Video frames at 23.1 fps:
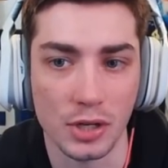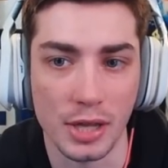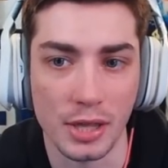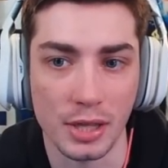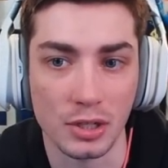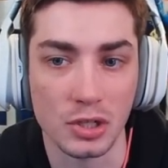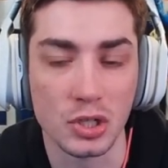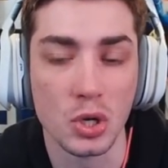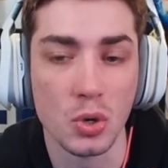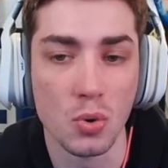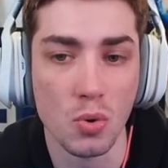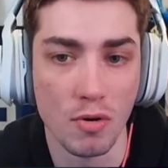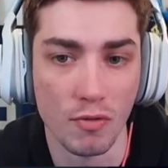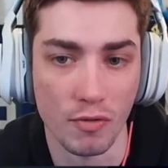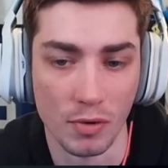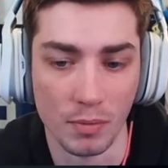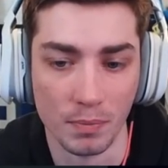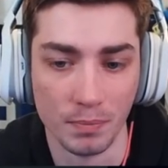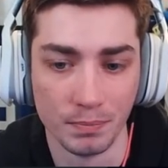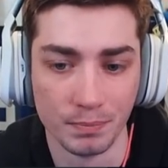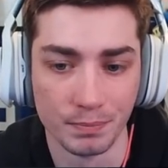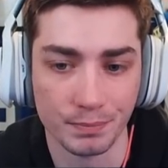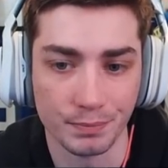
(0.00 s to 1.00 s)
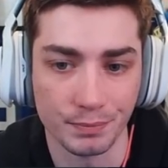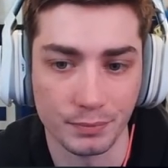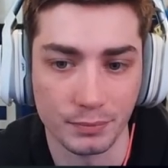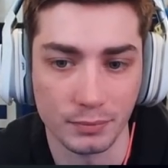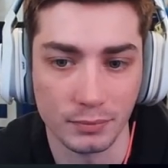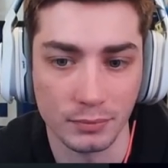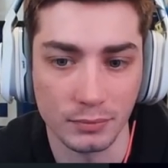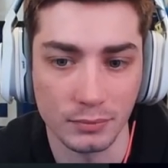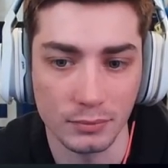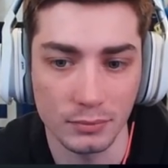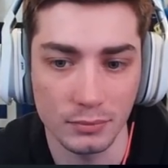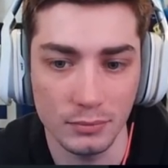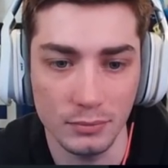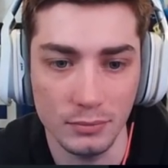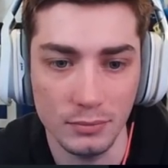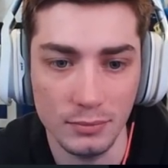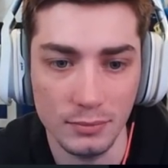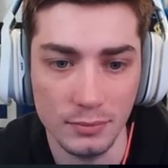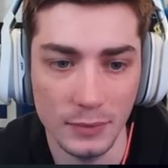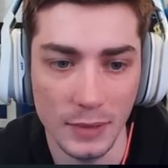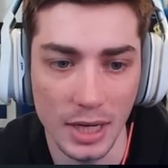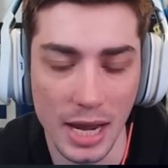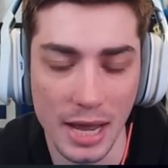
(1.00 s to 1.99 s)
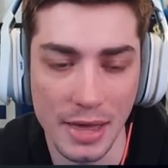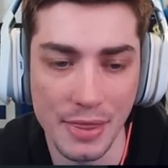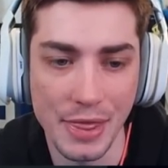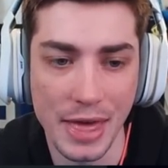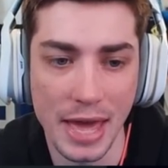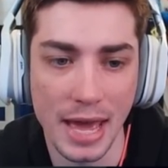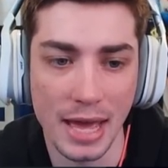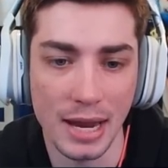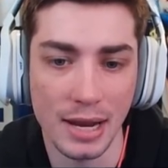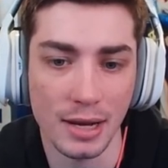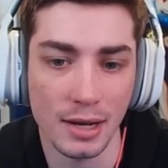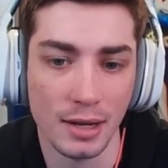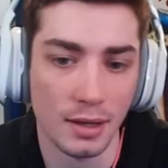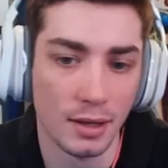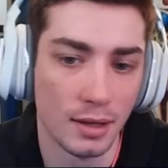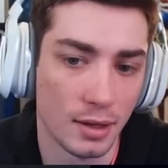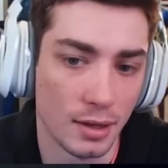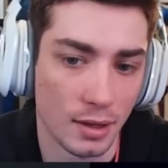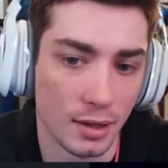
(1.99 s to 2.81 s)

I think 2 of them. And then,